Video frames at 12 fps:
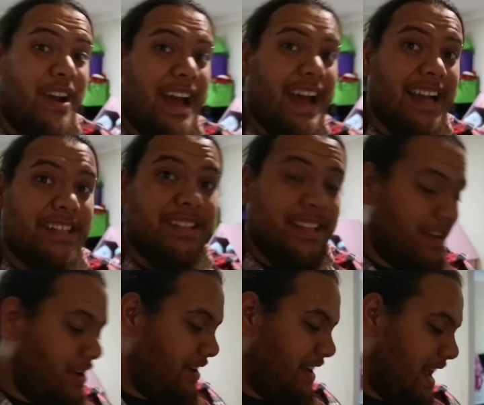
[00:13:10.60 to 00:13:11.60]
I actually
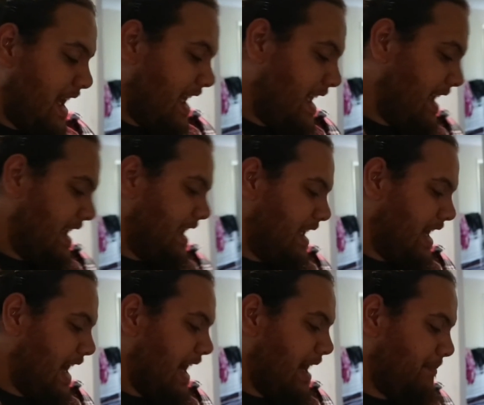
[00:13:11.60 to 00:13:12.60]
got
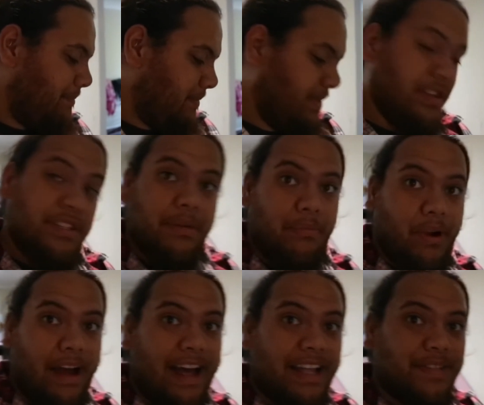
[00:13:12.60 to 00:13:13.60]
the
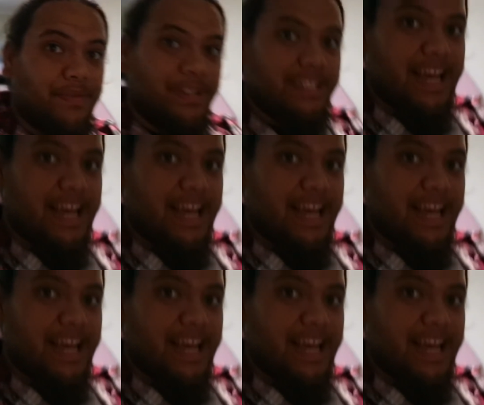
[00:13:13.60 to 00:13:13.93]
surprise was